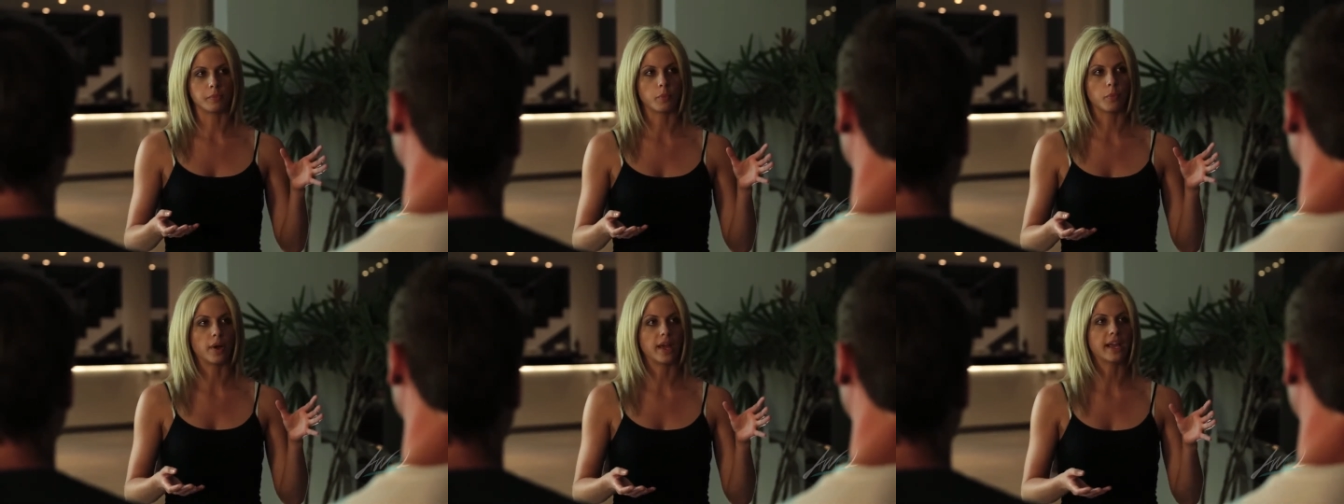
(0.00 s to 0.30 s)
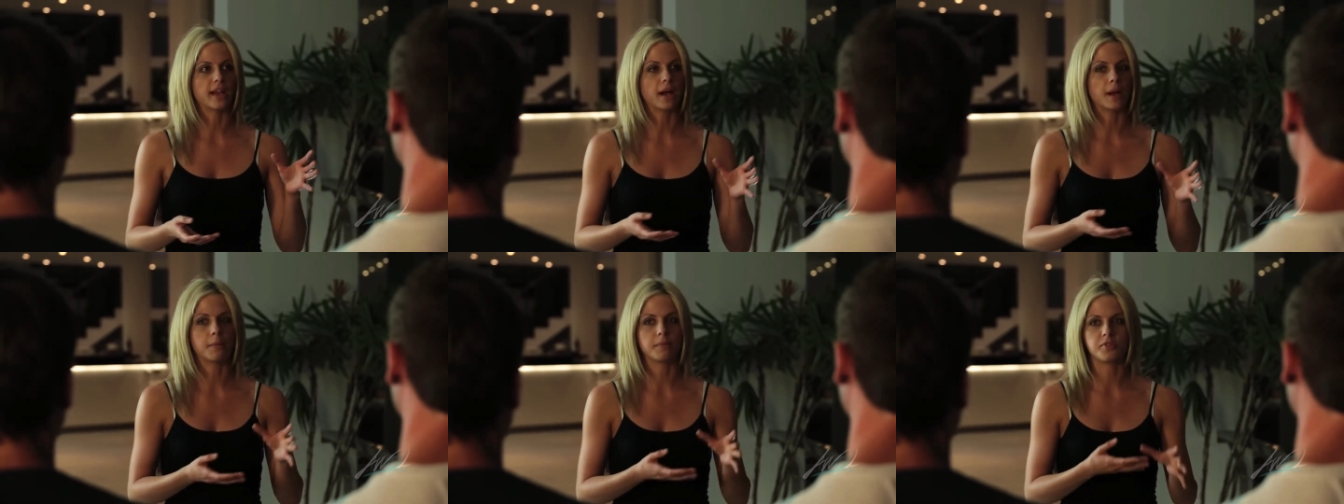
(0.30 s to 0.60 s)

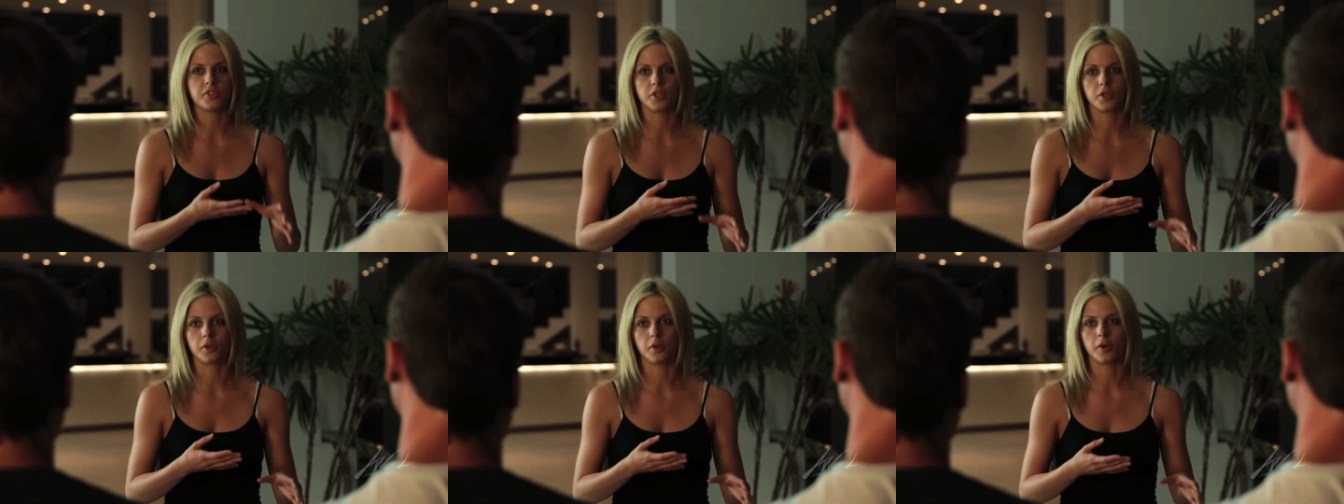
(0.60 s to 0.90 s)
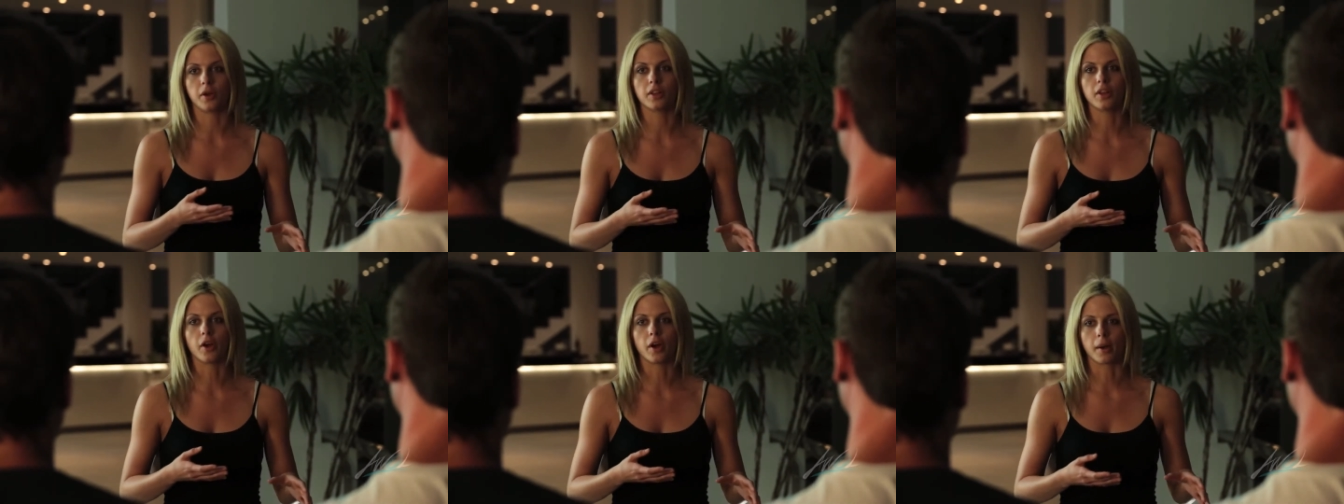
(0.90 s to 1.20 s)
wake up to
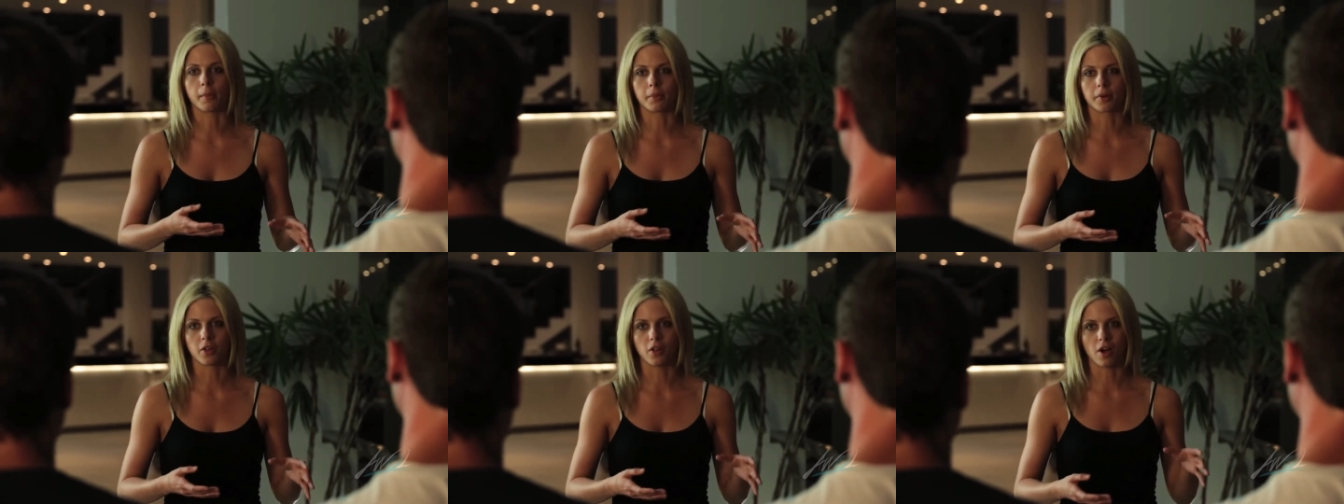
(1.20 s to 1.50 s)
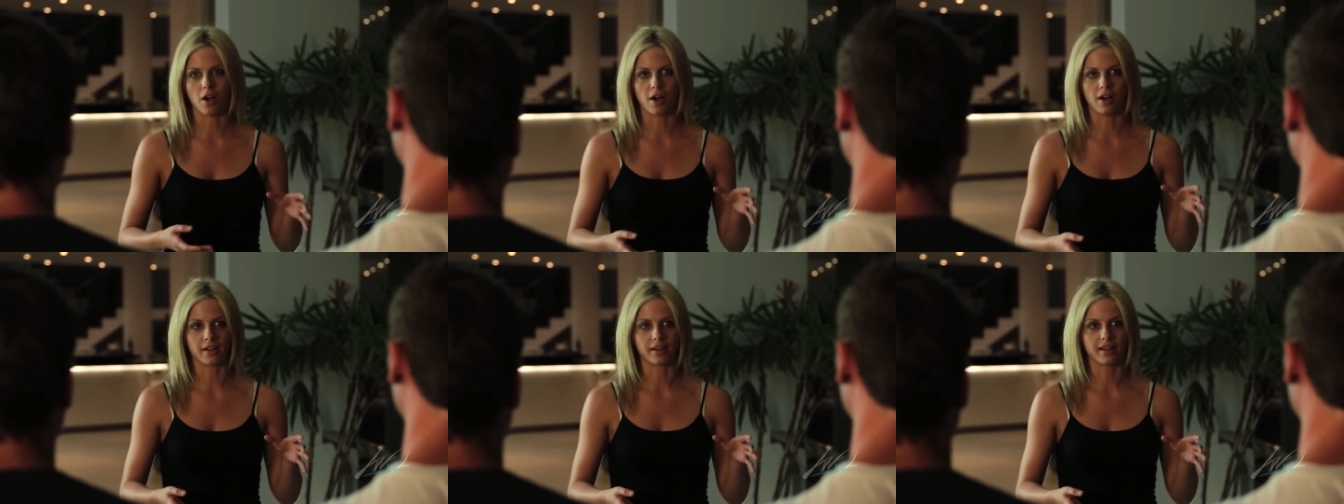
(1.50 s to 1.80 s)
alarm
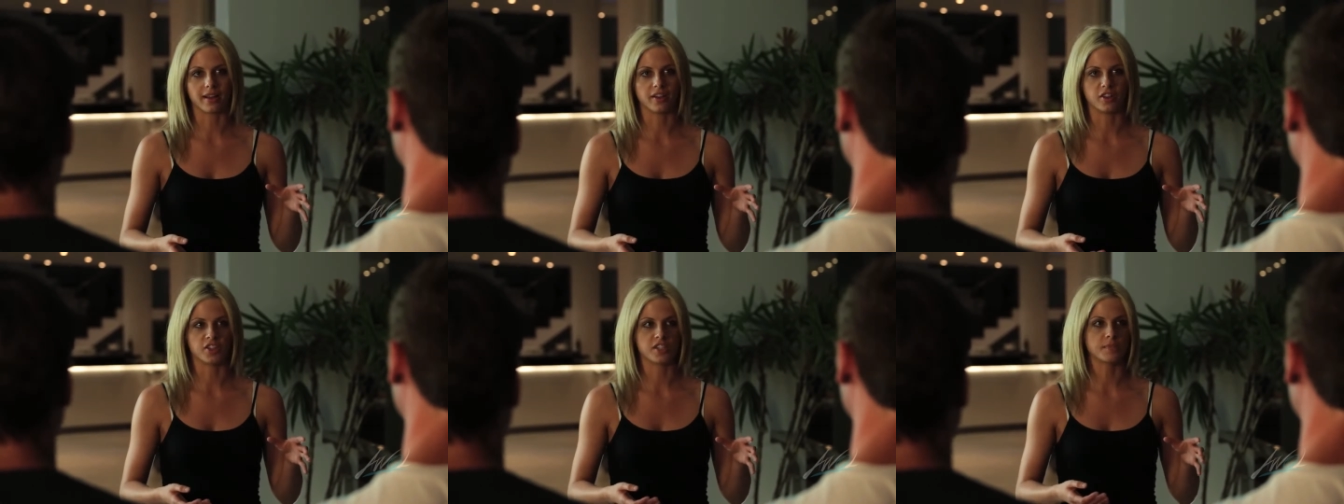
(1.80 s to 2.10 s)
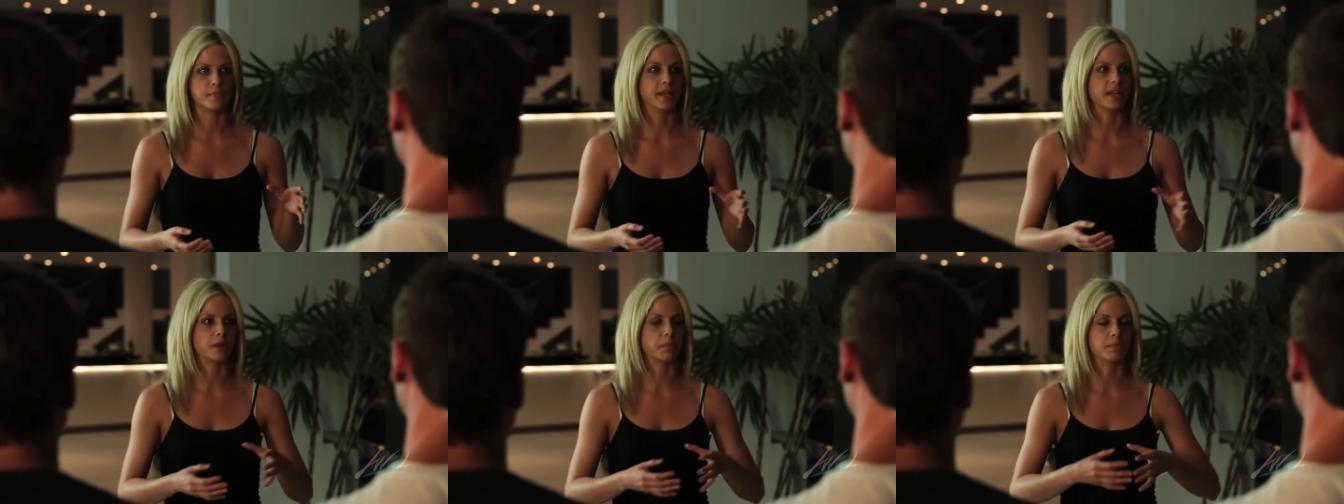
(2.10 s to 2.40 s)
clock and
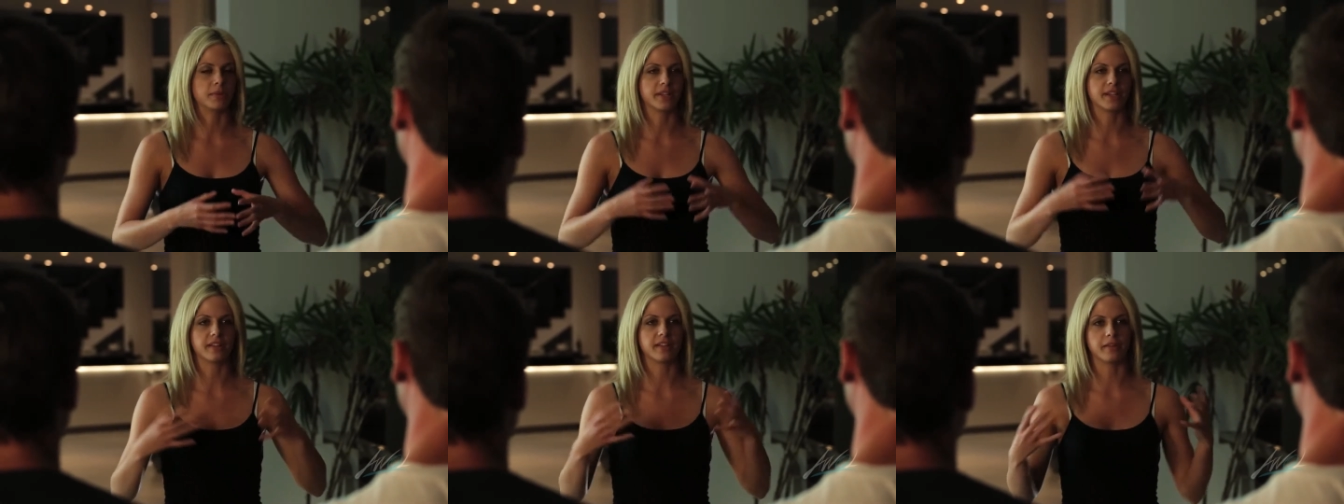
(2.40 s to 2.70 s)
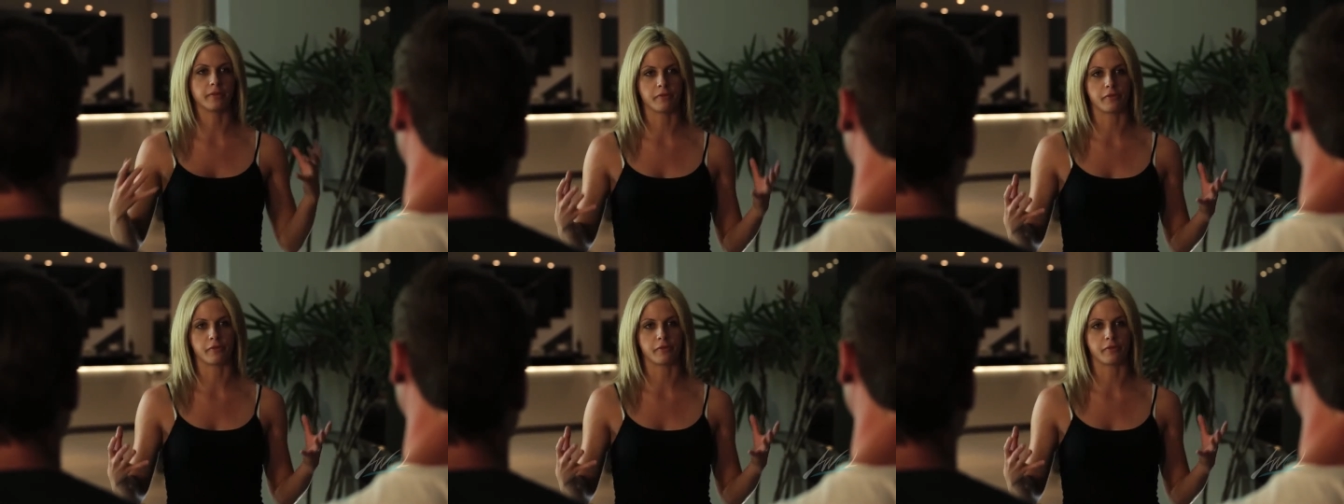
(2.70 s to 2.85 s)
just be completely